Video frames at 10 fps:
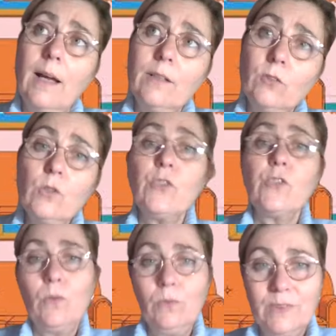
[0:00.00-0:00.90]
And
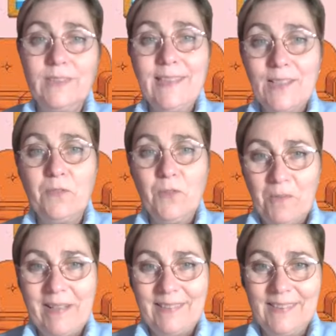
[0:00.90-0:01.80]
also the text
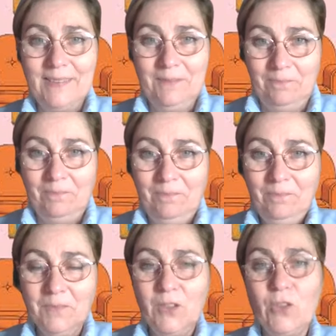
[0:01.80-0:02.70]
format,
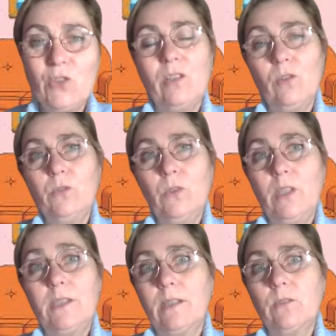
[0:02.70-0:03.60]
because they're going to
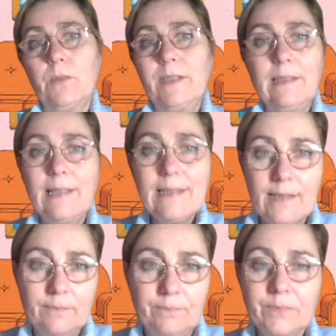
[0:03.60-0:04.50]
learn how to write a
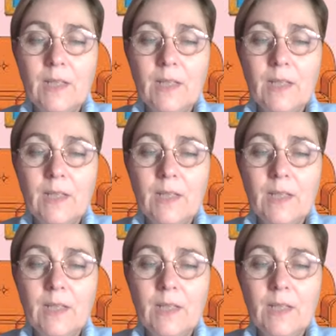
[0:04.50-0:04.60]
letter.